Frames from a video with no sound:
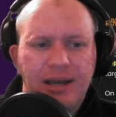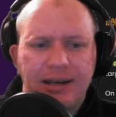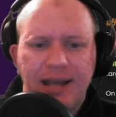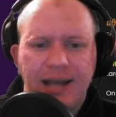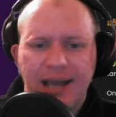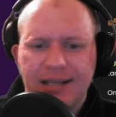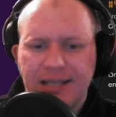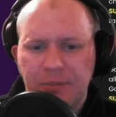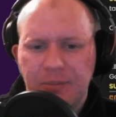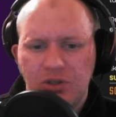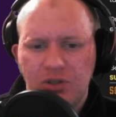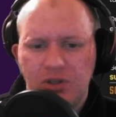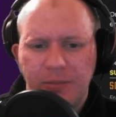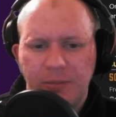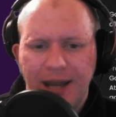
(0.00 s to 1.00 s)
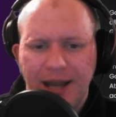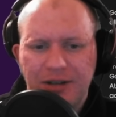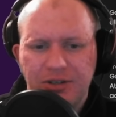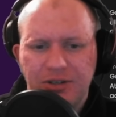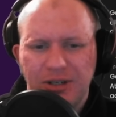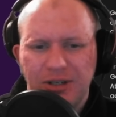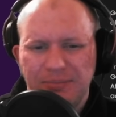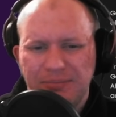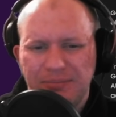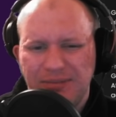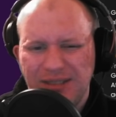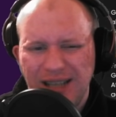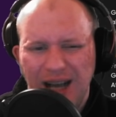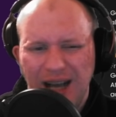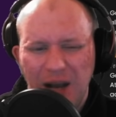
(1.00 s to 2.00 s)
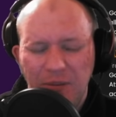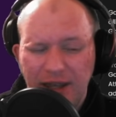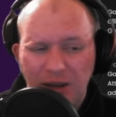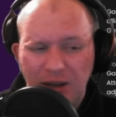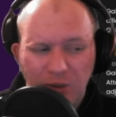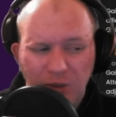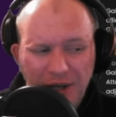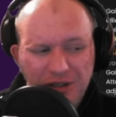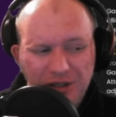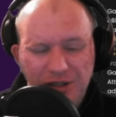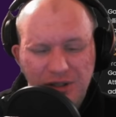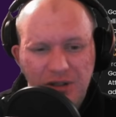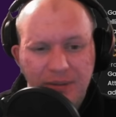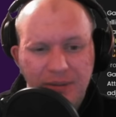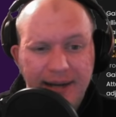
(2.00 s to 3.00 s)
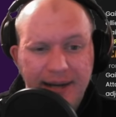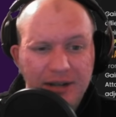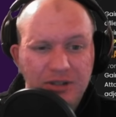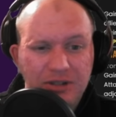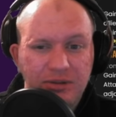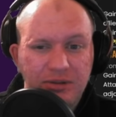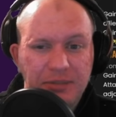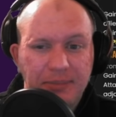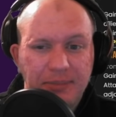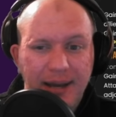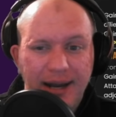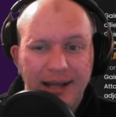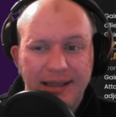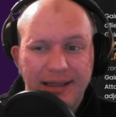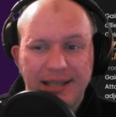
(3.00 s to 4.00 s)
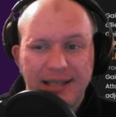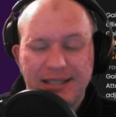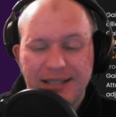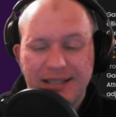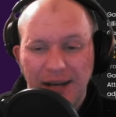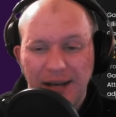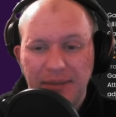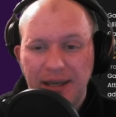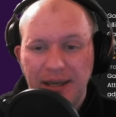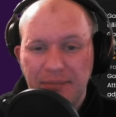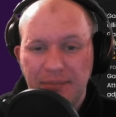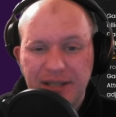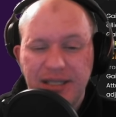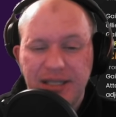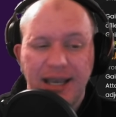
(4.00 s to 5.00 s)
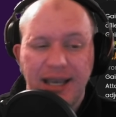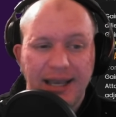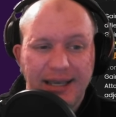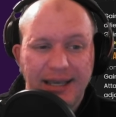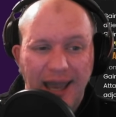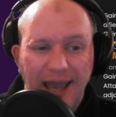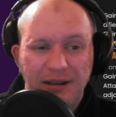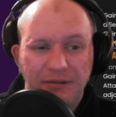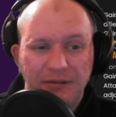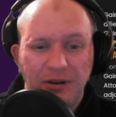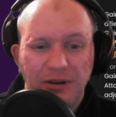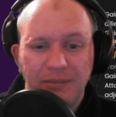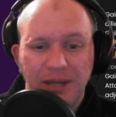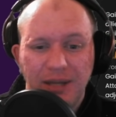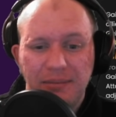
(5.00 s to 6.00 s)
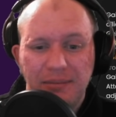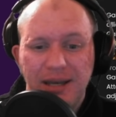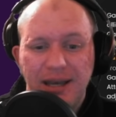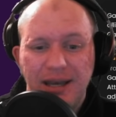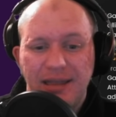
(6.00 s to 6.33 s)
Next up is Supernatural. I really wish that Supernatural was better. There's something missing again from them.